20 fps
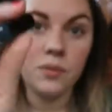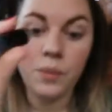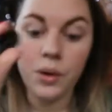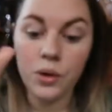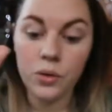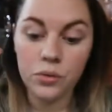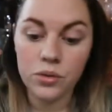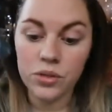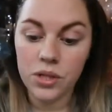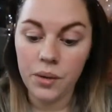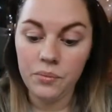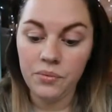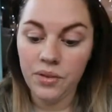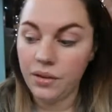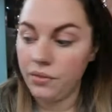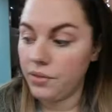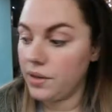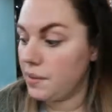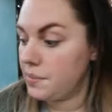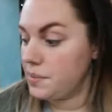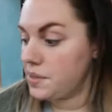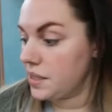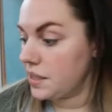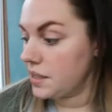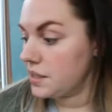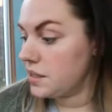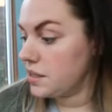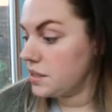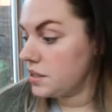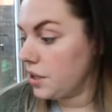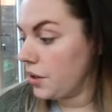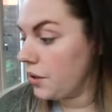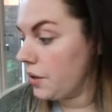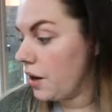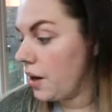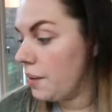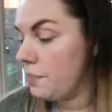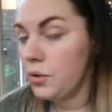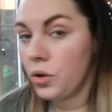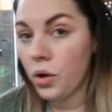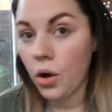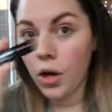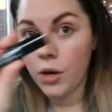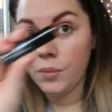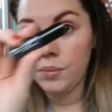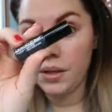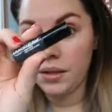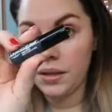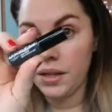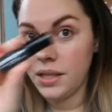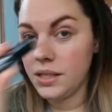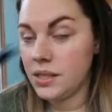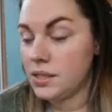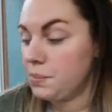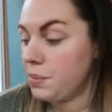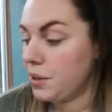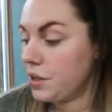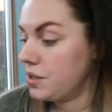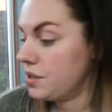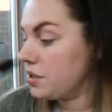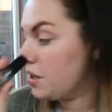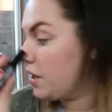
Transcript: of my all-time favourite lipsticks. So I'm not opening this because